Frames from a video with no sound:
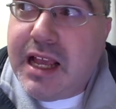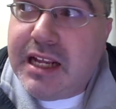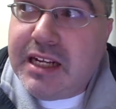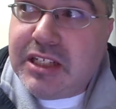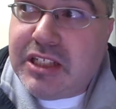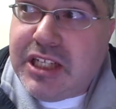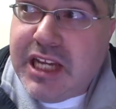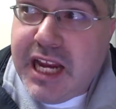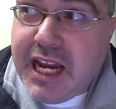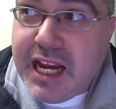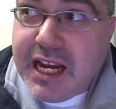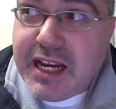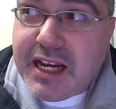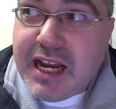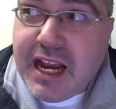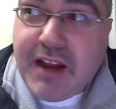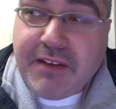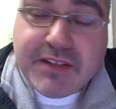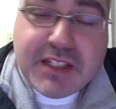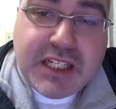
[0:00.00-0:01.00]

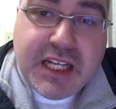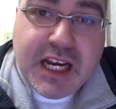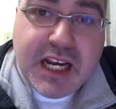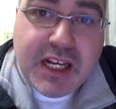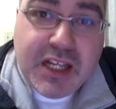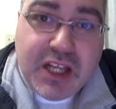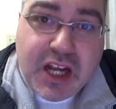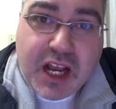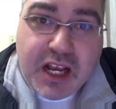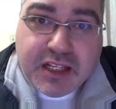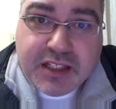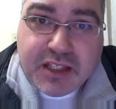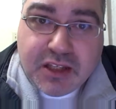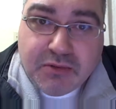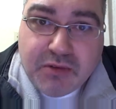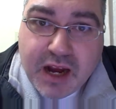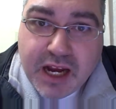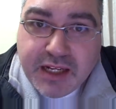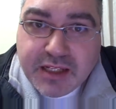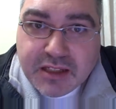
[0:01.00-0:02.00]
she if she does the
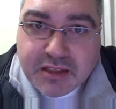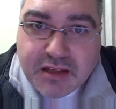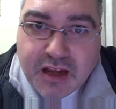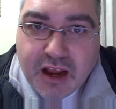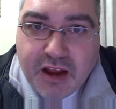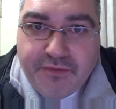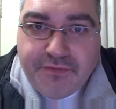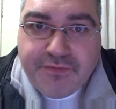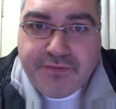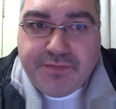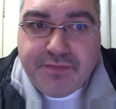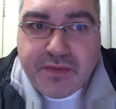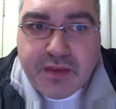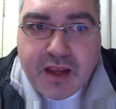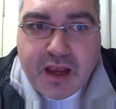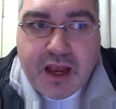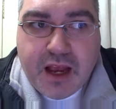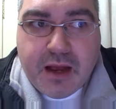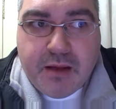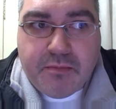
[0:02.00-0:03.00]
right stuff,
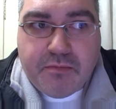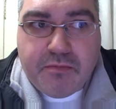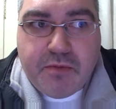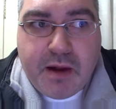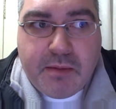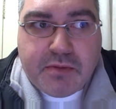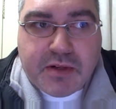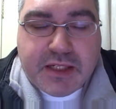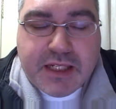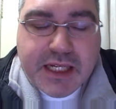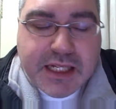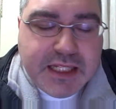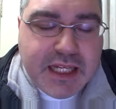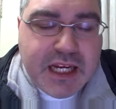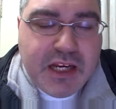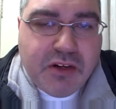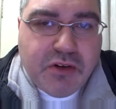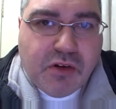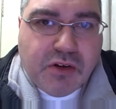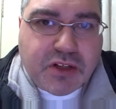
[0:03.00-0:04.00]
um, remember,
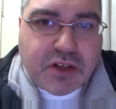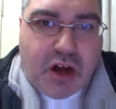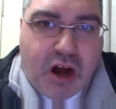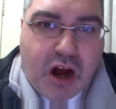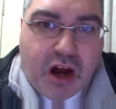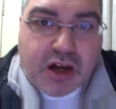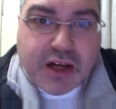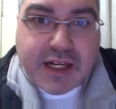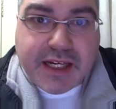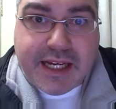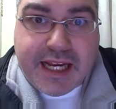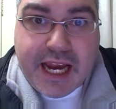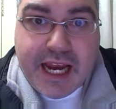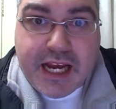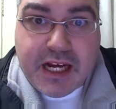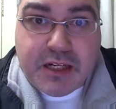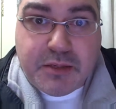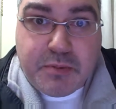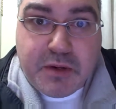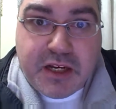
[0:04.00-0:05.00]
16 year olds are hard to
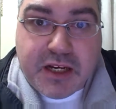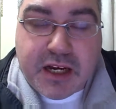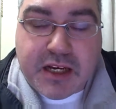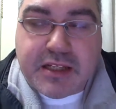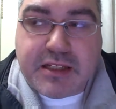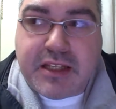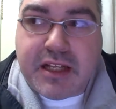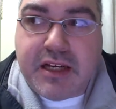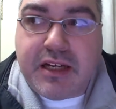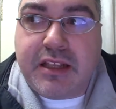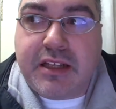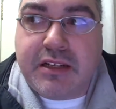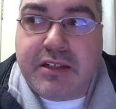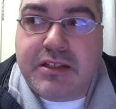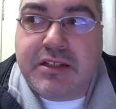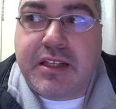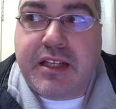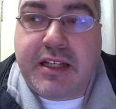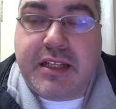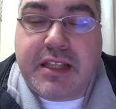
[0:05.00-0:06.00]
gauge because they,
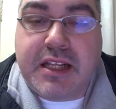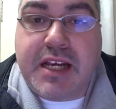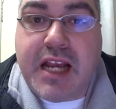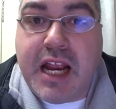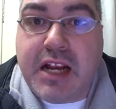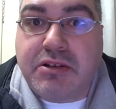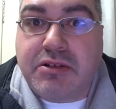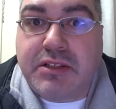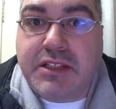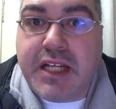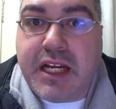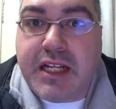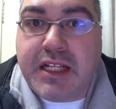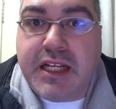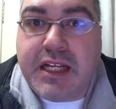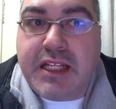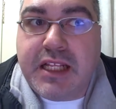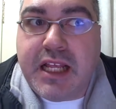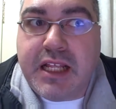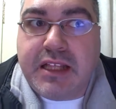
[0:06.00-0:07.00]
there's like the natural
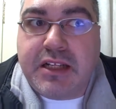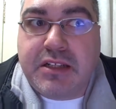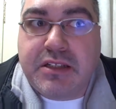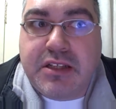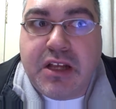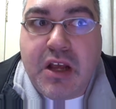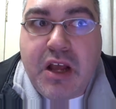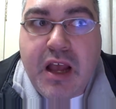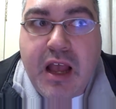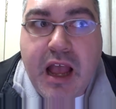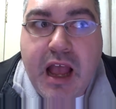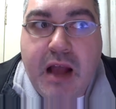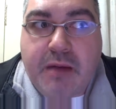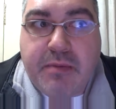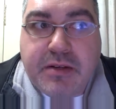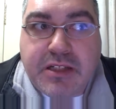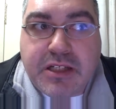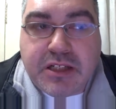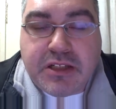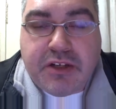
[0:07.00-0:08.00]
talent, and then there's how
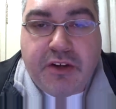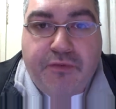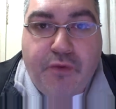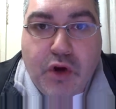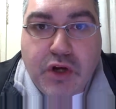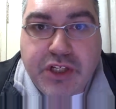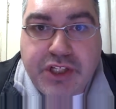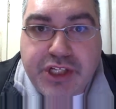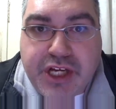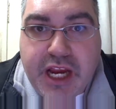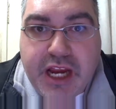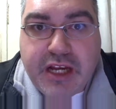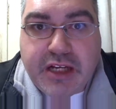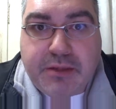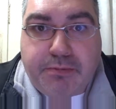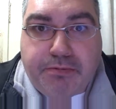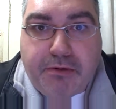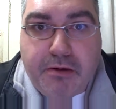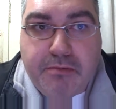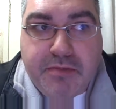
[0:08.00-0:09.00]
much does your voice
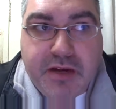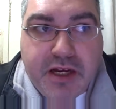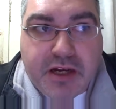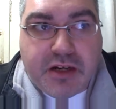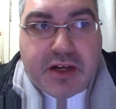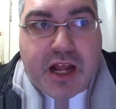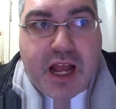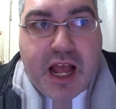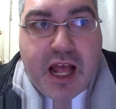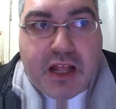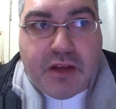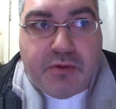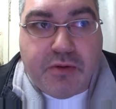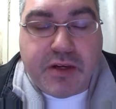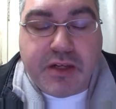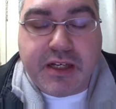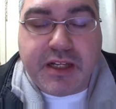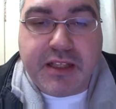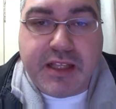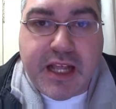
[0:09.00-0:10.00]
change from here to
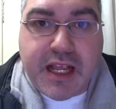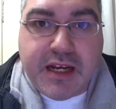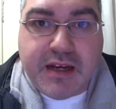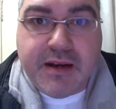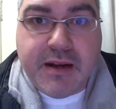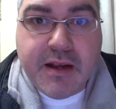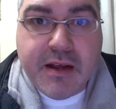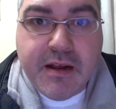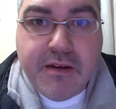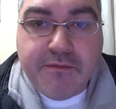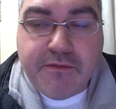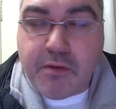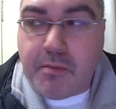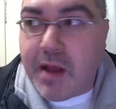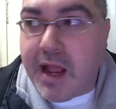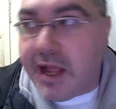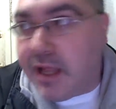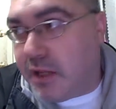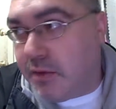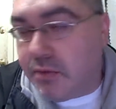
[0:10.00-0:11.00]
Hollywood, and then from
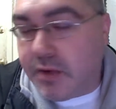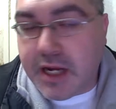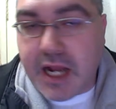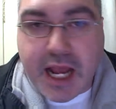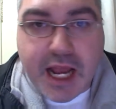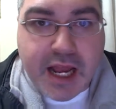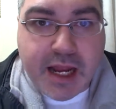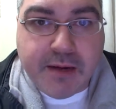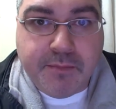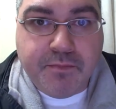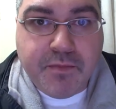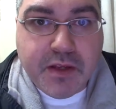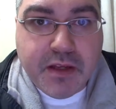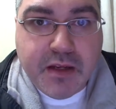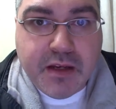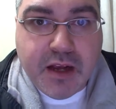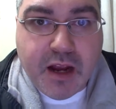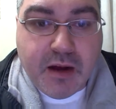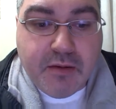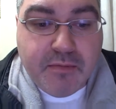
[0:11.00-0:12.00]
Hollywood on.
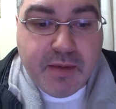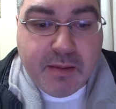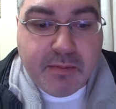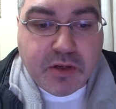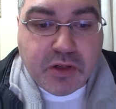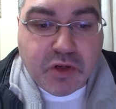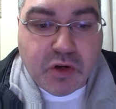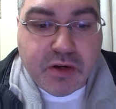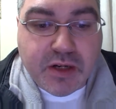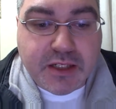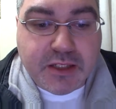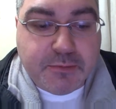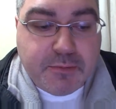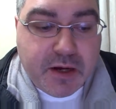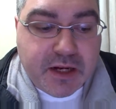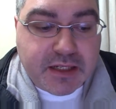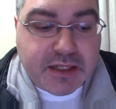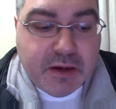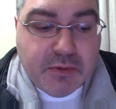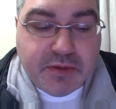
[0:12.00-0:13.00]
I uh, remember Jordin
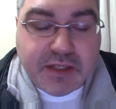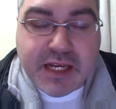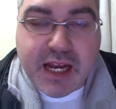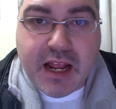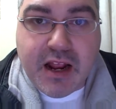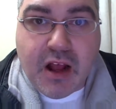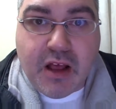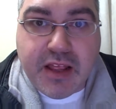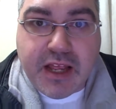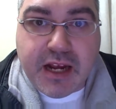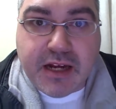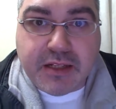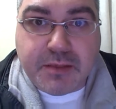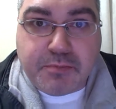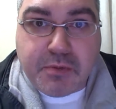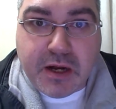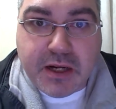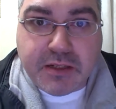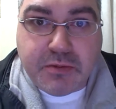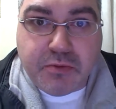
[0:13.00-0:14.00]
Sparks. I was not all that
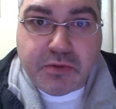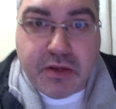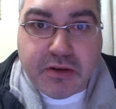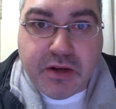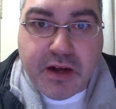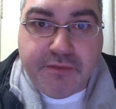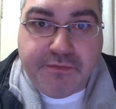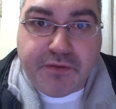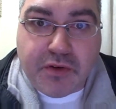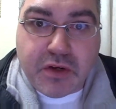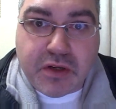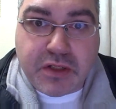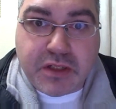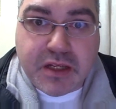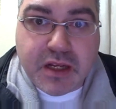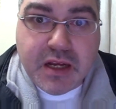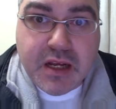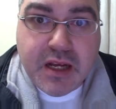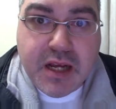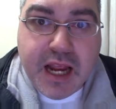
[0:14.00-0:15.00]
impressed with her at
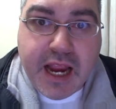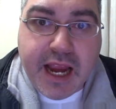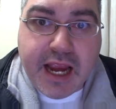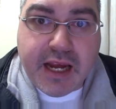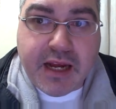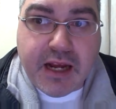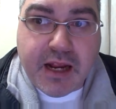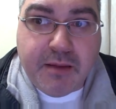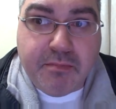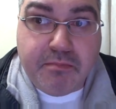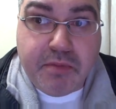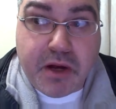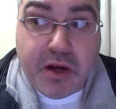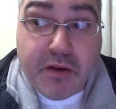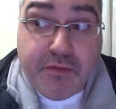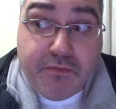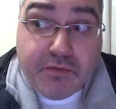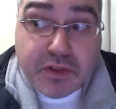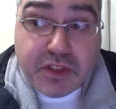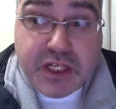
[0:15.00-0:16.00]
first, and uh, but
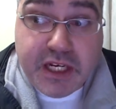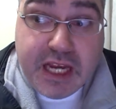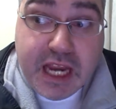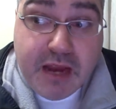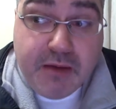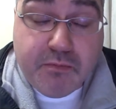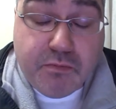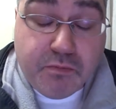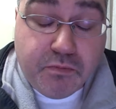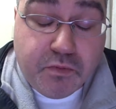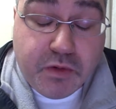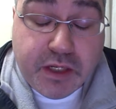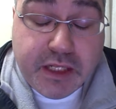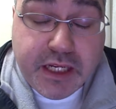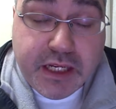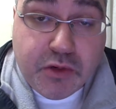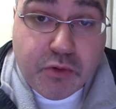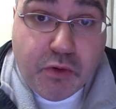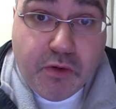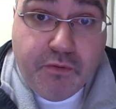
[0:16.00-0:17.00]
her she came
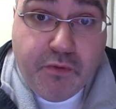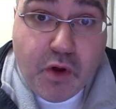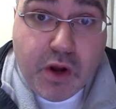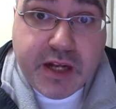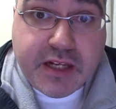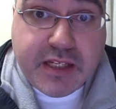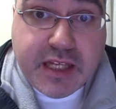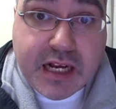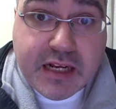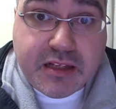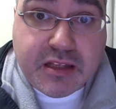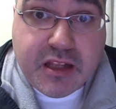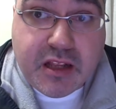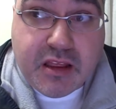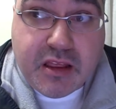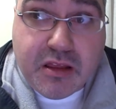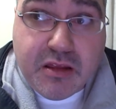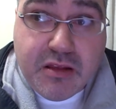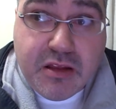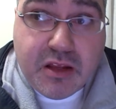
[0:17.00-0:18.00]
really into her voice as
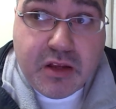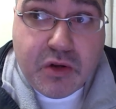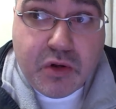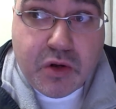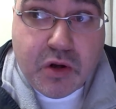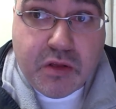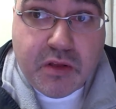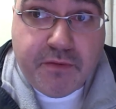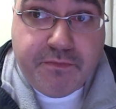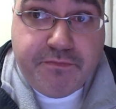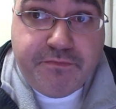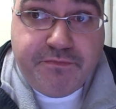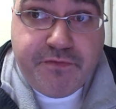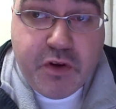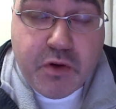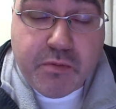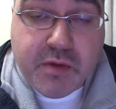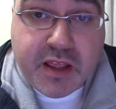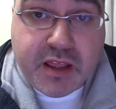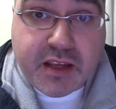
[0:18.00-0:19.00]
the you know the
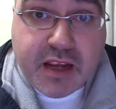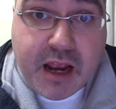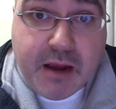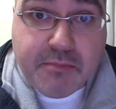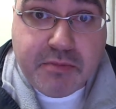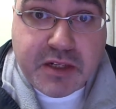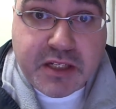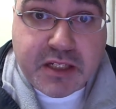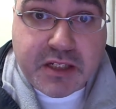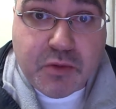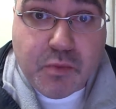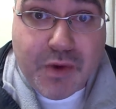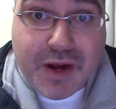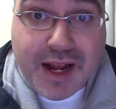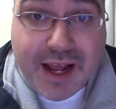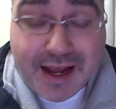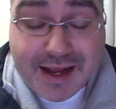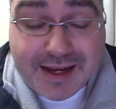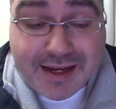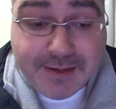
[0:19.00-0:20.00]
few month competition
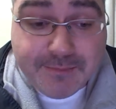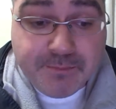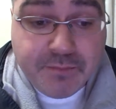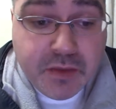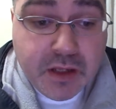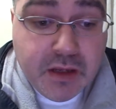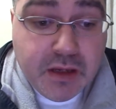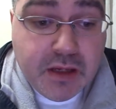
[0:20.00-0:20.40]
went on.